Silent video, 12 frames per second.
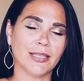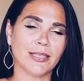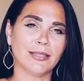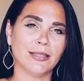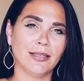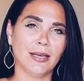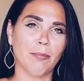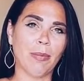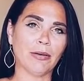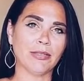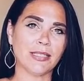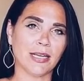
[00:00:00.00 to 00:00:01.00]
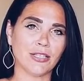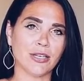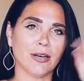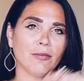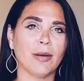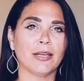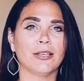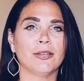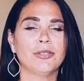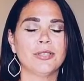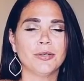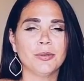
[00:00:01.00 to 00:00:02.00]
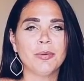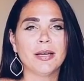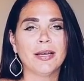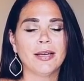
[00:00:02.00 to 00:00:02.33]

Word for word: linked in the About section of my YouTube.